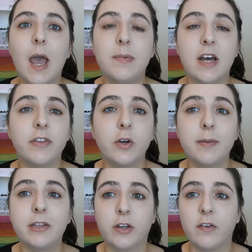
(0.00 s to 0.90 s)
I'm definitely
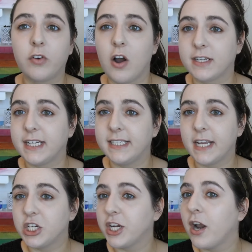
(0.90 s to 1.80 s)
going to be looking for
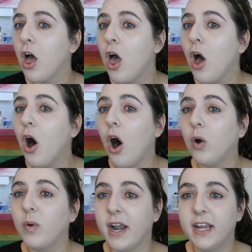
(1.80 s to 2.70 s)
oxidization
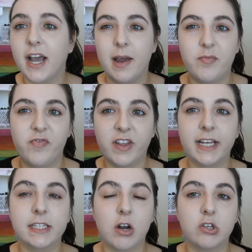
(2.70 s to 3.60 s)
already. I feel
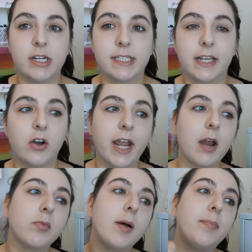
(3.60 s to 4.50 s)
like it's not translating on
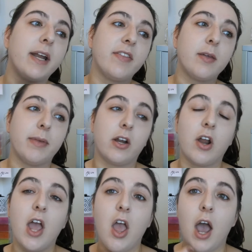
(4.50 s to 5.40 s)
camera, but in the
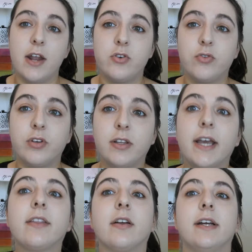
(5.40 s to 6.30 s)
mirror, I do feel
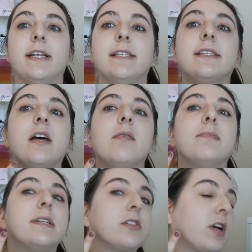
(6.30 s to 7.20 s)
like there is
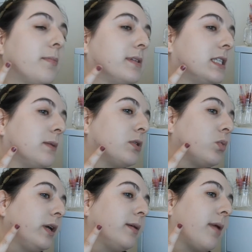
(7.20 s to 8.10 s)
some discrepancy
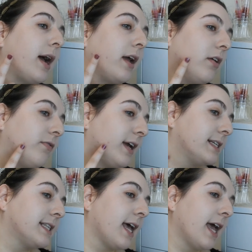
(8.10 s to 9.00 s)
between my
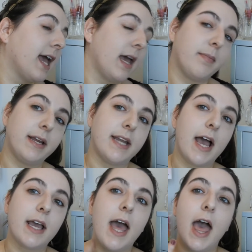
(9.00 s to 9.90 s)
face and my
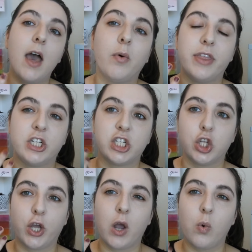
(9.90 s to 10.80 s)
neck with it
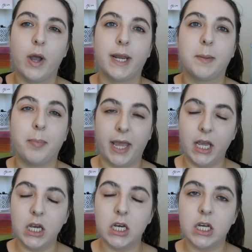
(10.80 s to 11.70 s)
just looking quite
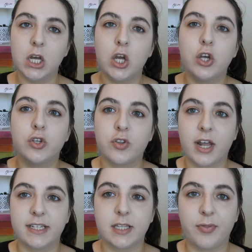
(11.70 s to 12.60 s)
pink. So
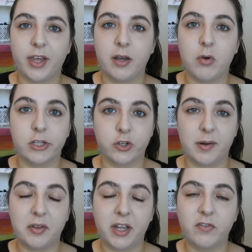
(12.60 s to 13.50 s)
that is something I'm also
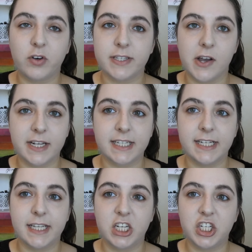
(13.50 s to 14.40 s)
going to be looking for is
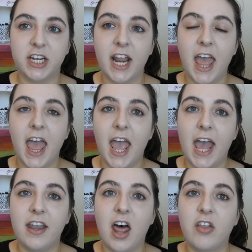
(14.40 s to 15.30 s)
oxidization.
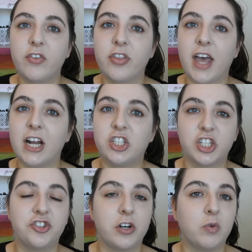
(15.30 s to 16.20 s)
And other than that,
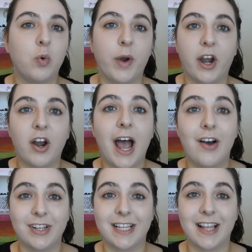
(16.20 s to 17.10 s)
just general wear,
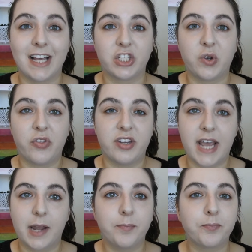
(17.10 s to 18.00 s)
how does it last throughout the
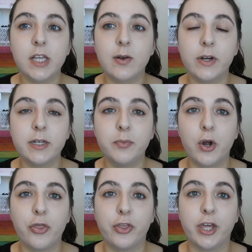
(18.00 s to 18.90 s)
day? So I'm going to
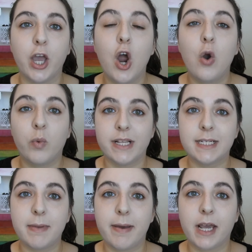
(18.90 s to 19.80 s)
put the
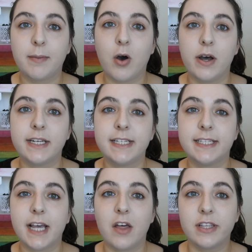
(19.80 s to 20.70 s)
rest of my makeup on to
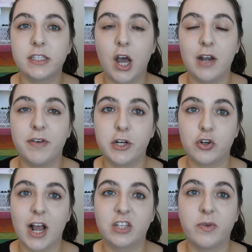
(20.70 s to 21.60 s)
see how this kind of
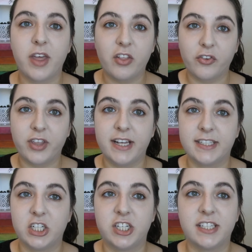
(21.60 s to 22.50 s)
interacts with other
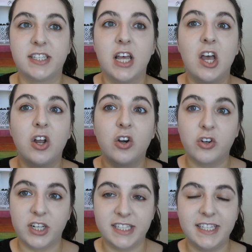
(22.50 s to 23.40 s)
things such as
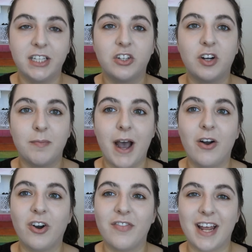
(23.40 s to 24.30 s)
concealer and
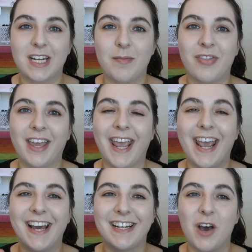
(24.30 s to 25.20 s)
powder and that type of thing,
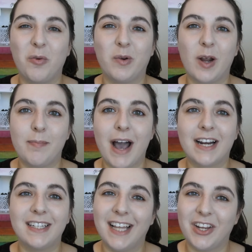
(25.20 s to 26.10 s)
and I'll be right
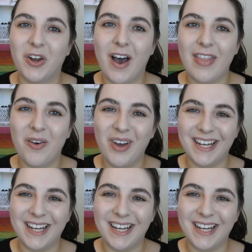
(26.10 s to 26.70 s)
back to let you know how that